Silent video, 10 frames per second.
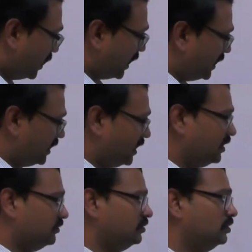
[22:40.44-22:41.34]
I
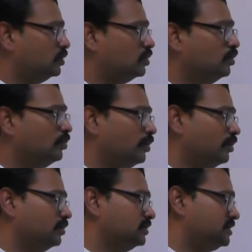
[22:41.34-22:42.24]
have two
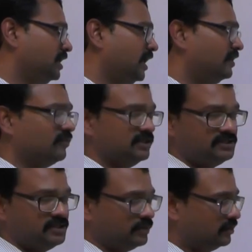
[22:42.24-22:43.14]
poles and one
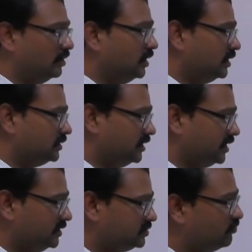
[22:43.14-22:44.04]
0.
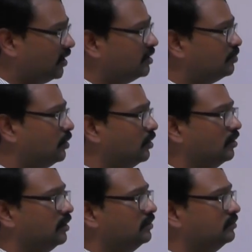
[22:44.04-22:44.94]
There is one
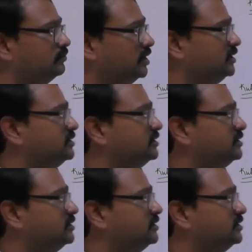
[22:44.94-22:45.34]
pole, that